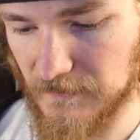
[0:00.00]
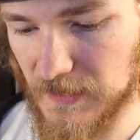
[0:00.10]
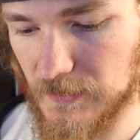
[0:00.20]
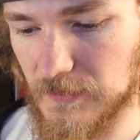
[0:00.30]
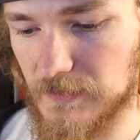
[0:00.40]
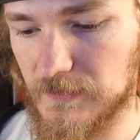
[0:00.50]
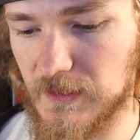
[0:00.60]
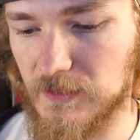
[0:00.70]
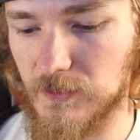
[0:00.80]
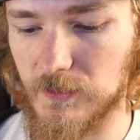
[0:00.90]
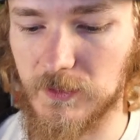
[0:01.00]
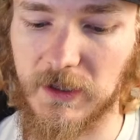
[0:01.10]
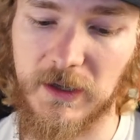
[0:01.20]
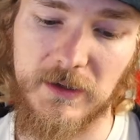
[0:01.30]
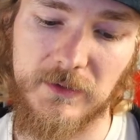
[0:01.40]
invaders in New
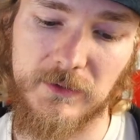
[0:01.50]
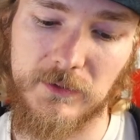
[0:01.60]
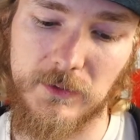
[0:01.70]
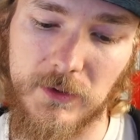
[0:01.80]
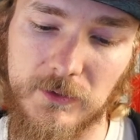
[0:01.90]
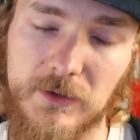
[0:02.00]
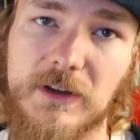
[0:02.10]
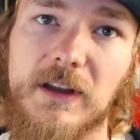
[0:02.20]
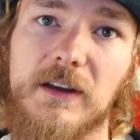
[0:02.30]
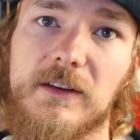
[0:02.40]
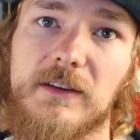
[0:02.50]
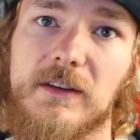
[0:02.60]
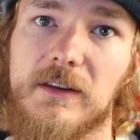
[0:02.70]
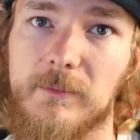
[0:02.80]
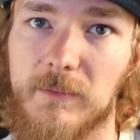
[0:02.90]
York out of
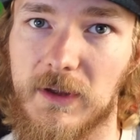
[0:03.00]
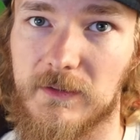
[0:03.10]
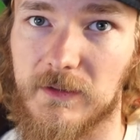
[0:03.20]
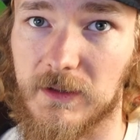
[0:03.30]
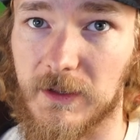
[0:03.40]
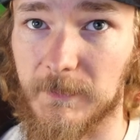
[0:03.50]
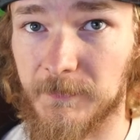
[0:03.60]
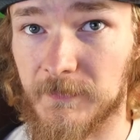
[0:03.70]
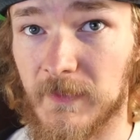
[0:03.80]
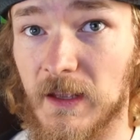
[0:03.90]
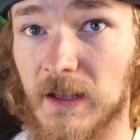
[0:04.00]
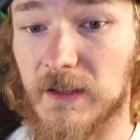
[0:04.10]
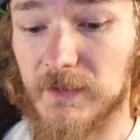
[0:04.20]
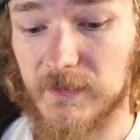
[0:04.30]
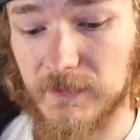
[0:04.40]
219, basically.
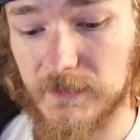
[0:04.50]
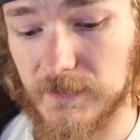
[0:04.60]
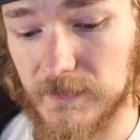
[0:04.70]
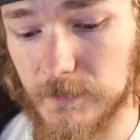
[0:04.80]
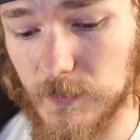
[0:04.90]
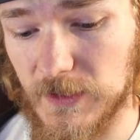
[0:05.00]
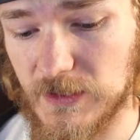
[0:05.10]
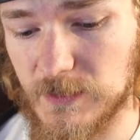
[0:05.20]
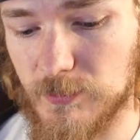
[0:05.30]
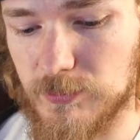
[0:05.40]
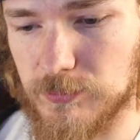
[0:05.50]
Which